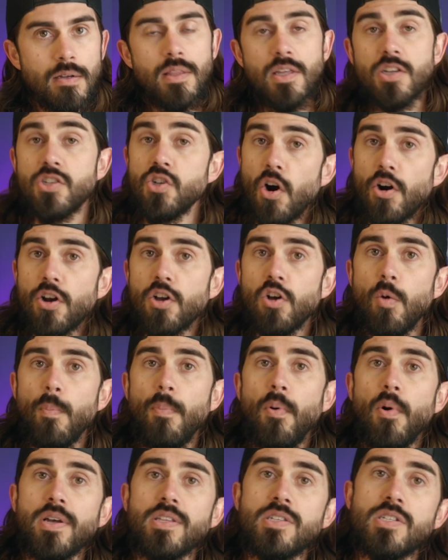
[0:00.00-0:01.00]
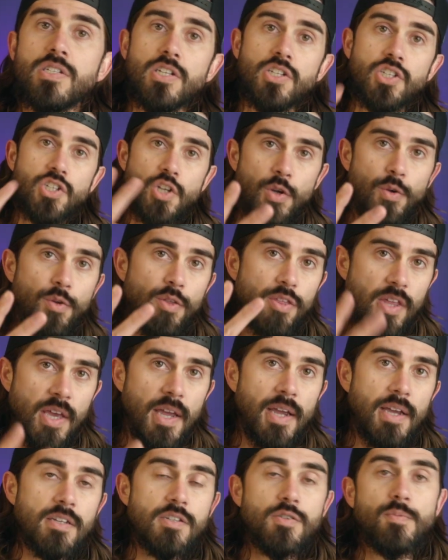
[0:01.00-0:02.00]
This article points to two
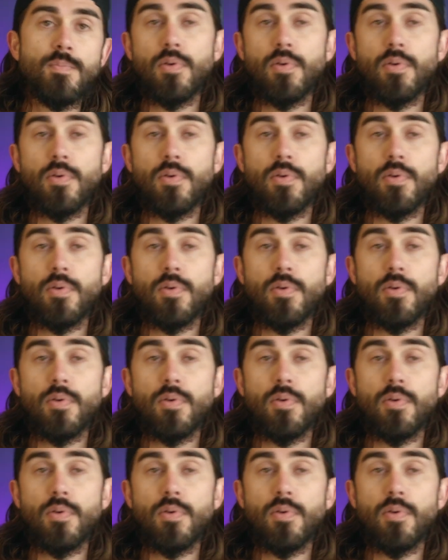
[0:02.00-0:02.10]
things,